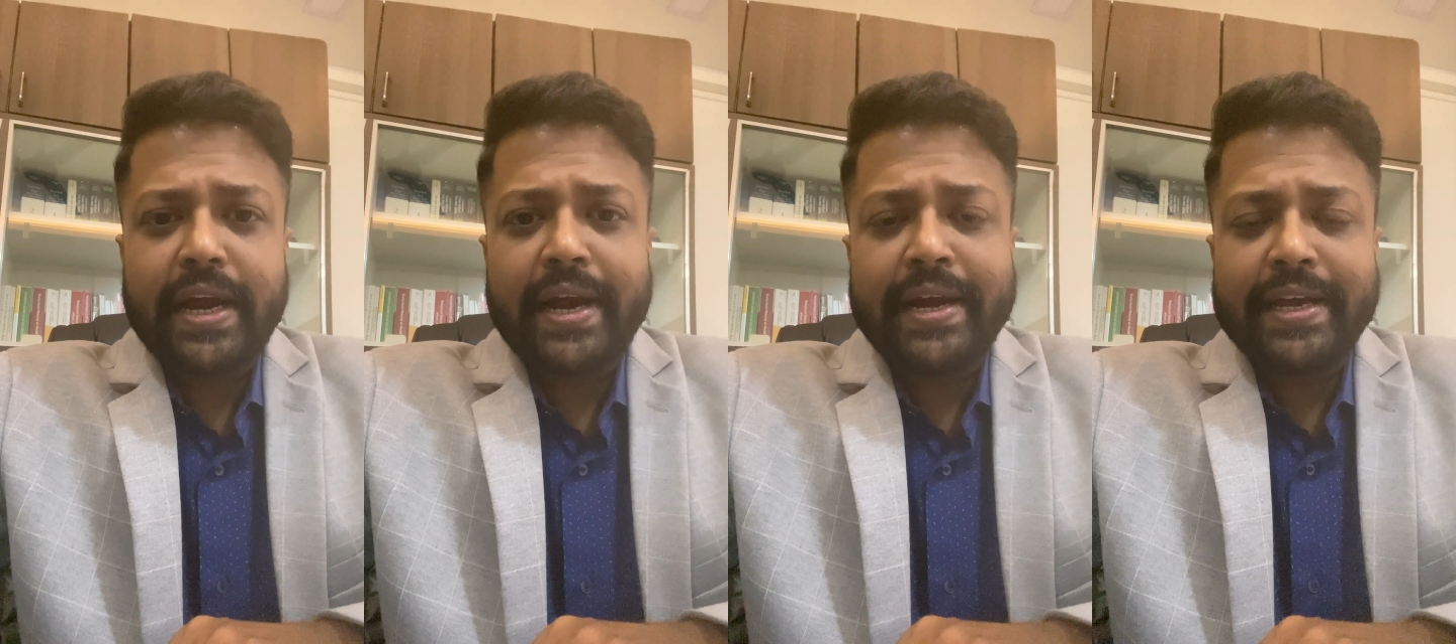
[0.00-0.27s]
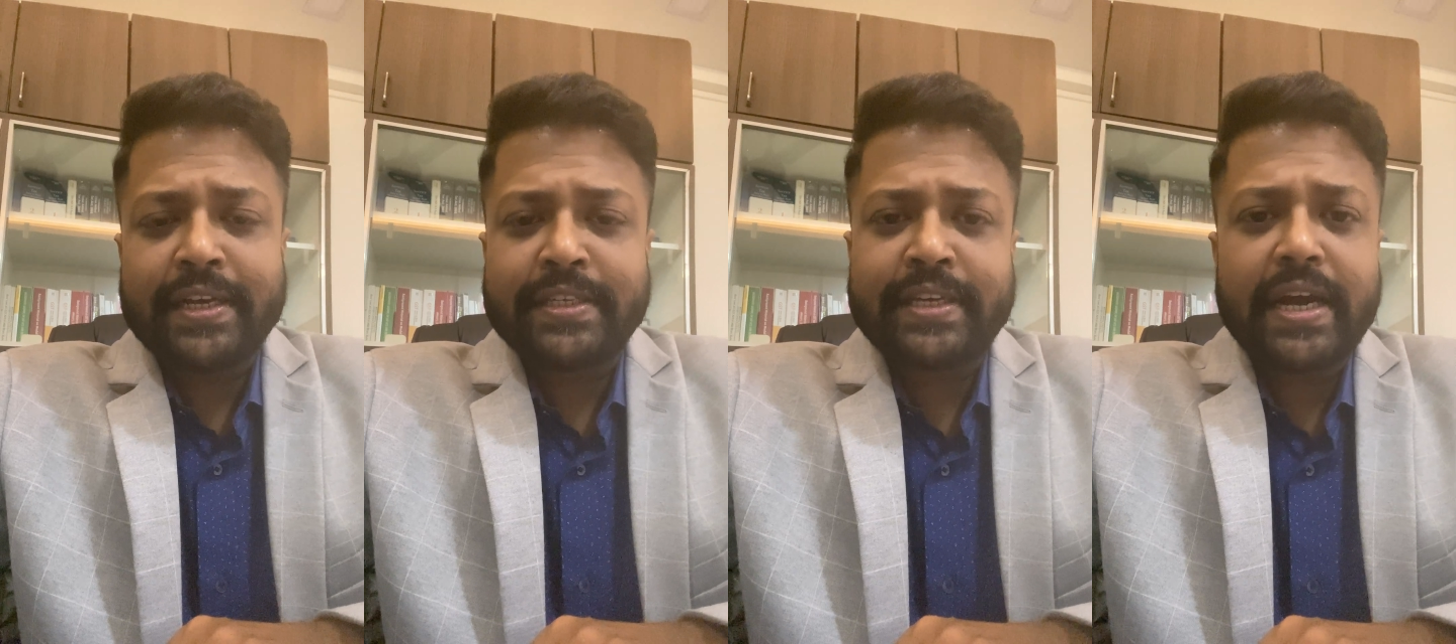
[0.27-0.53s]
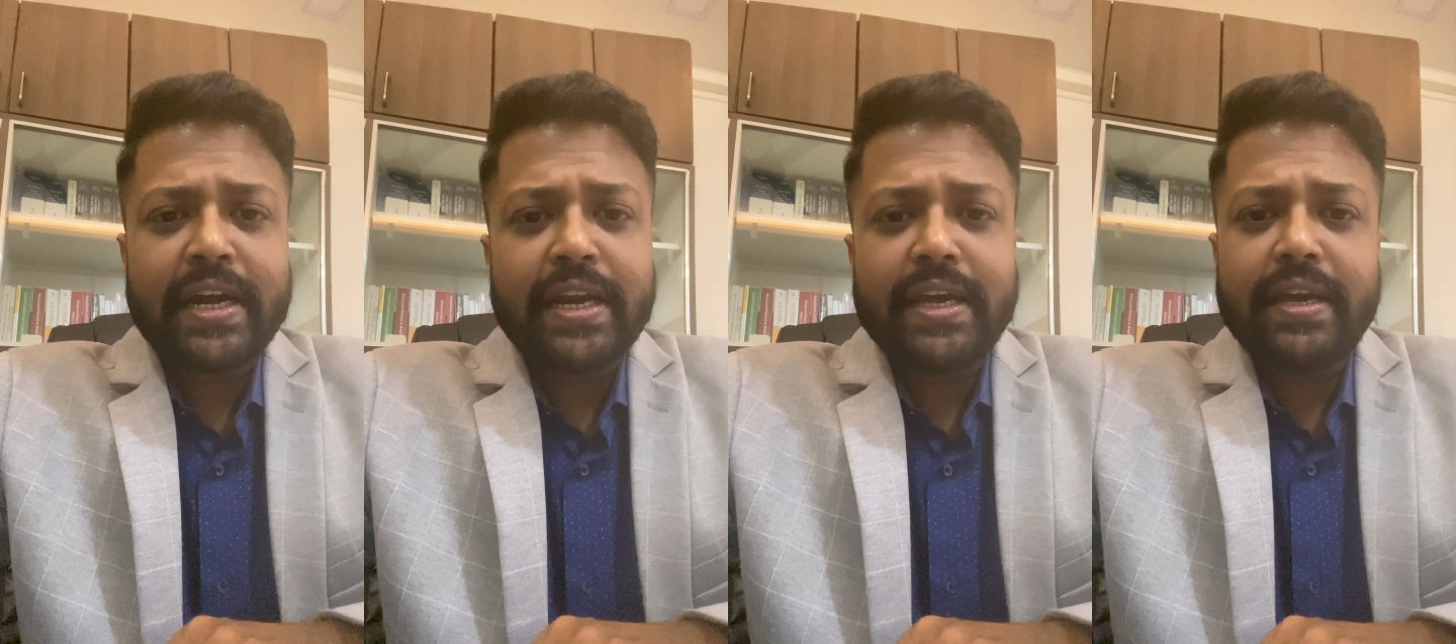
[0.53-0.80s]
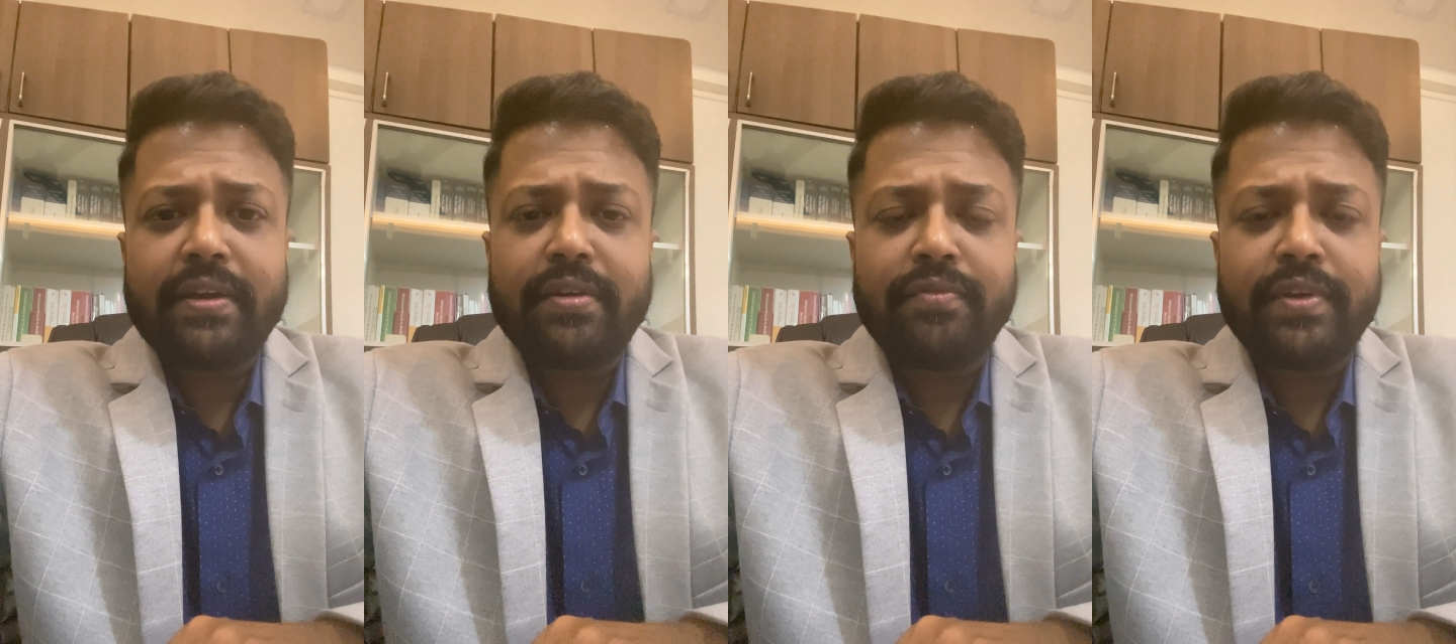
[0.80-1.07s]
and
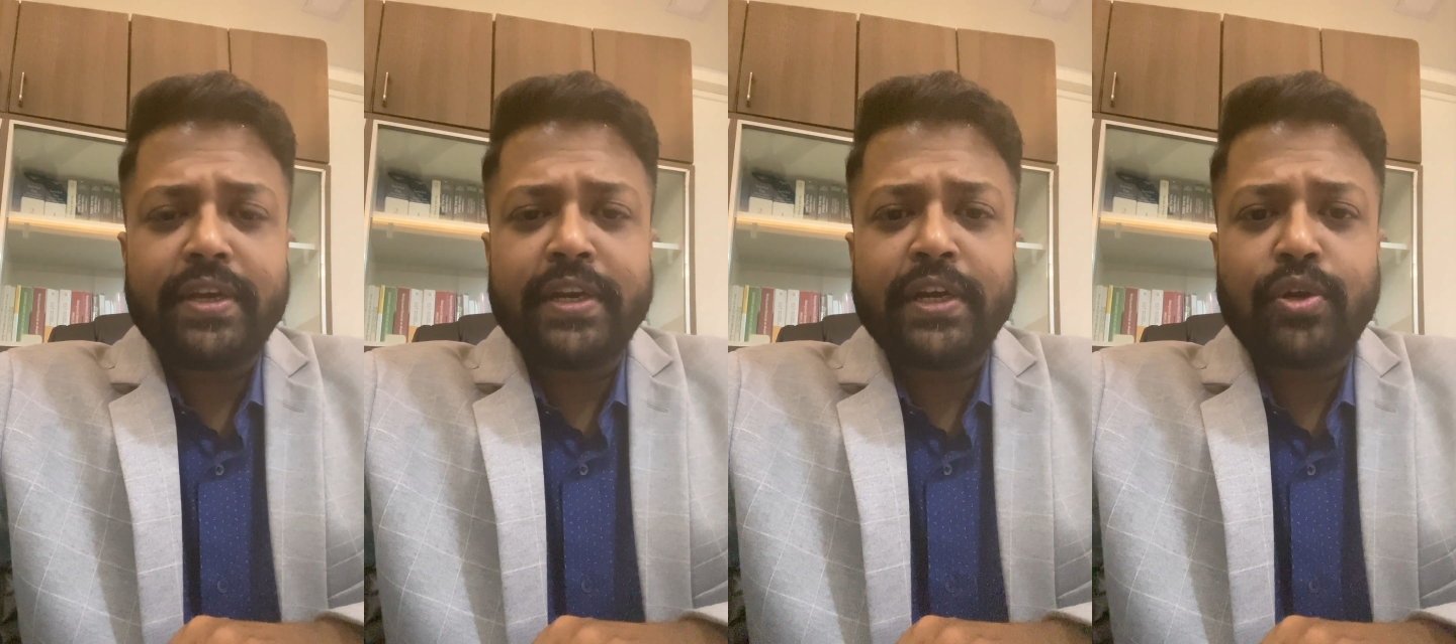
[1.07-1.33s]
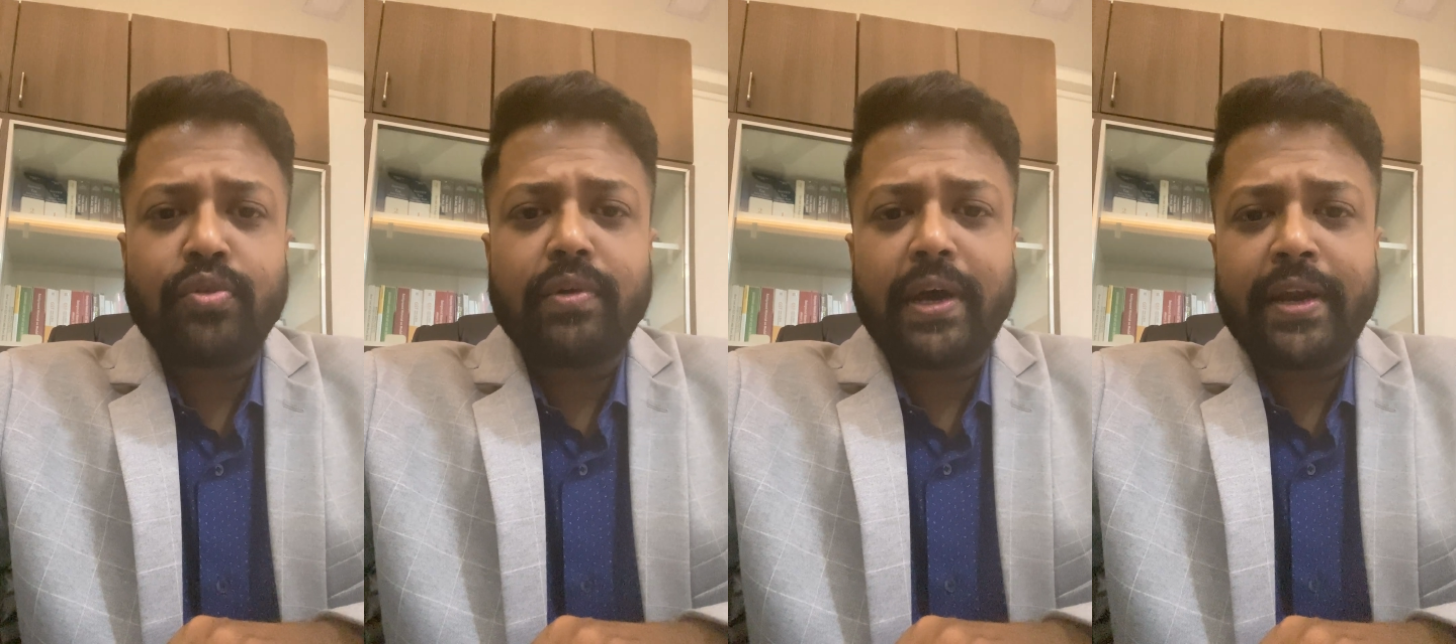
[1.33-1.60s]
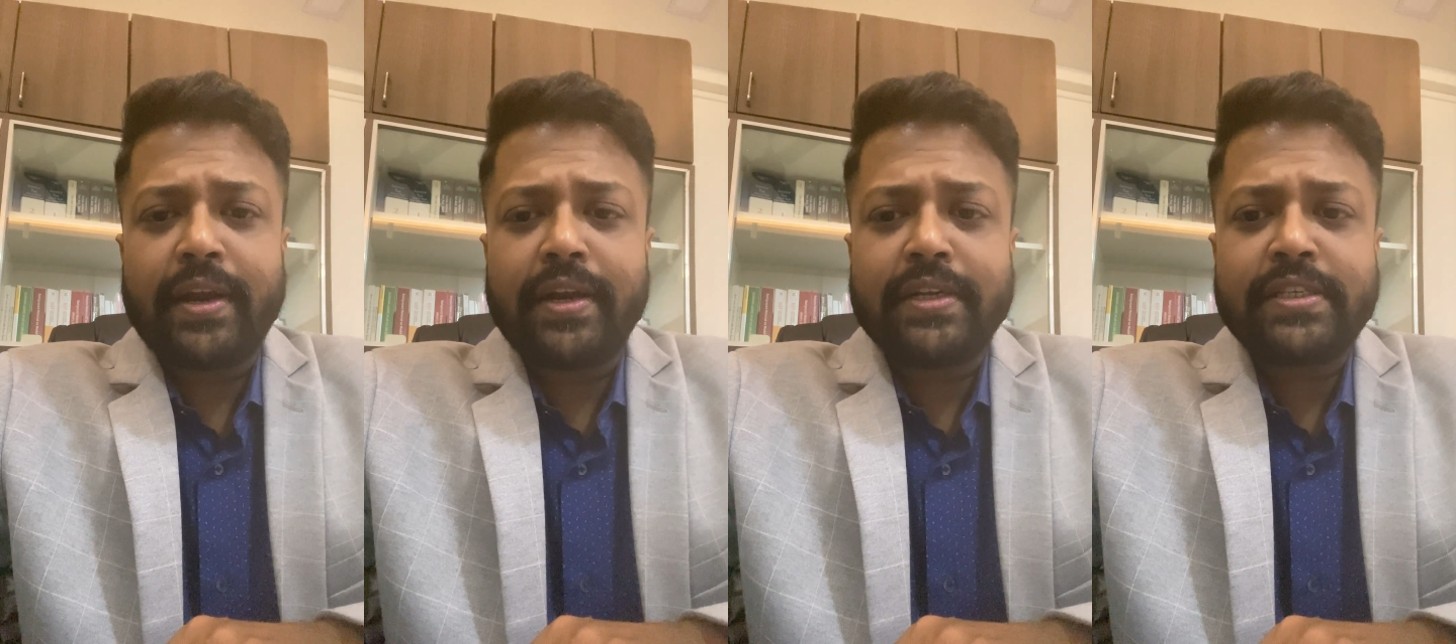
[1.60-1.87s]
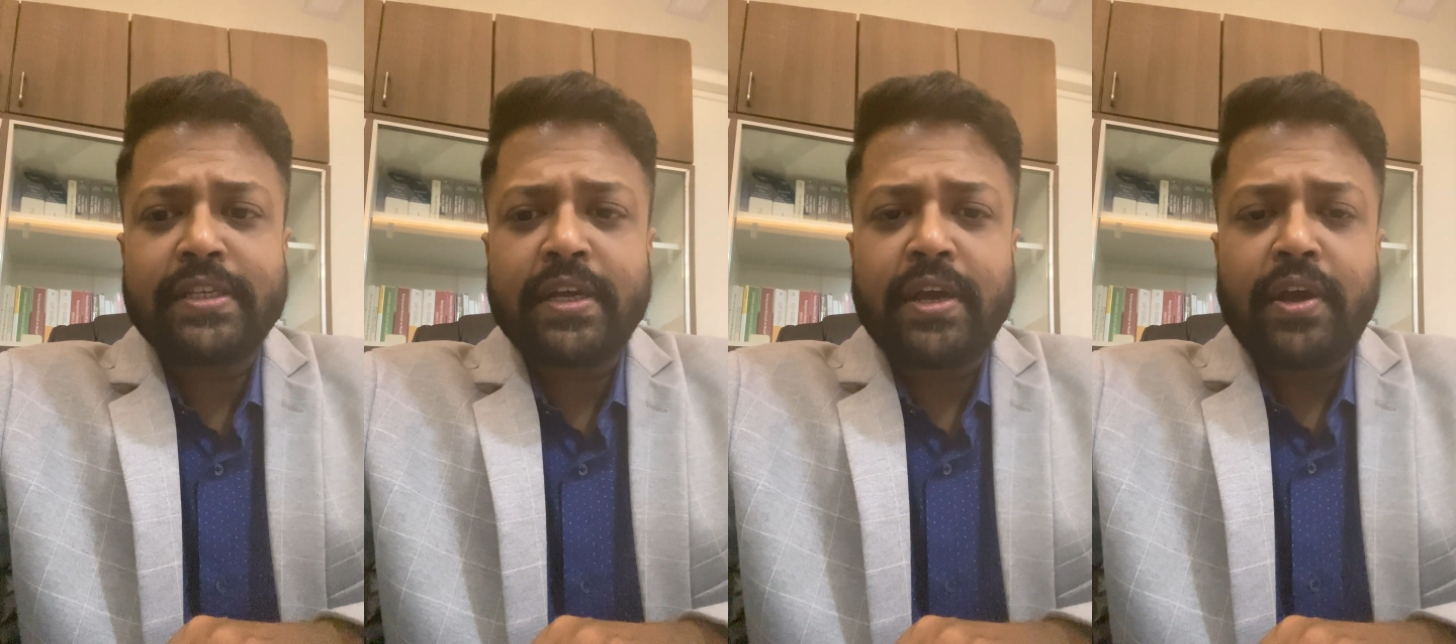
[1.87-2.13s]
exactly we need to analyze